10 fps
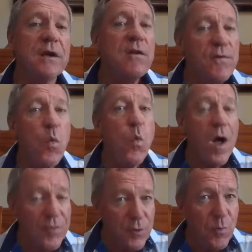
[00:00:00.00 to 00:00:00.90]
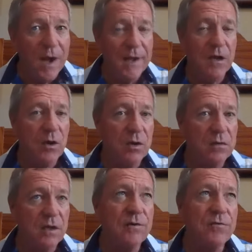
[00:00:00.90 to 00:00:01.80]
If you want to buy
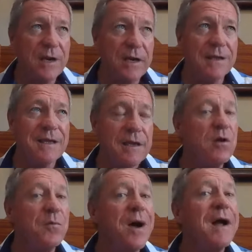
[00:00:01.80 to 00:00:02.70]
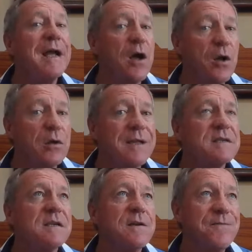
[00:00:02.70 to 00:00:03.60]
gold and you're really keen on buying gold
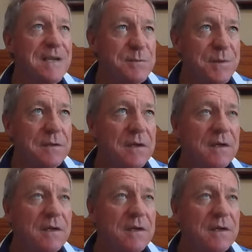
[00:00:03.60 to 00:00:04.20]
as an investment,